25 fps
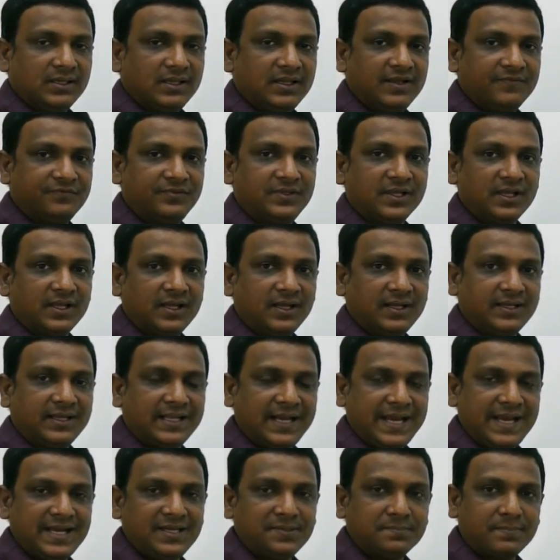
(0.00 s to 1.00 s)
If the
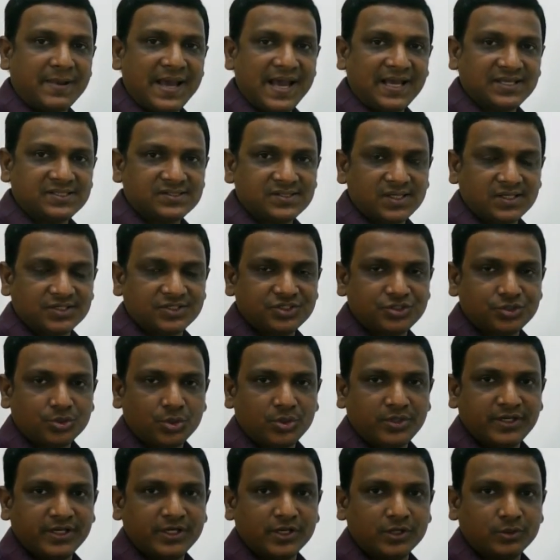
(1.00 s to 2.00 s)
grain bags are
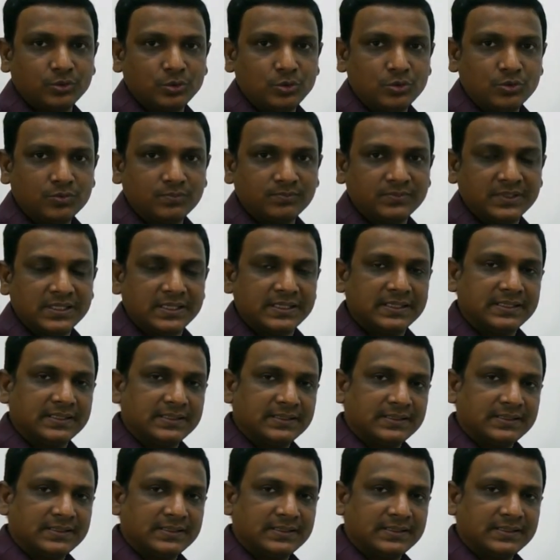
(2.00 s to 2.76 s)
stored in a room,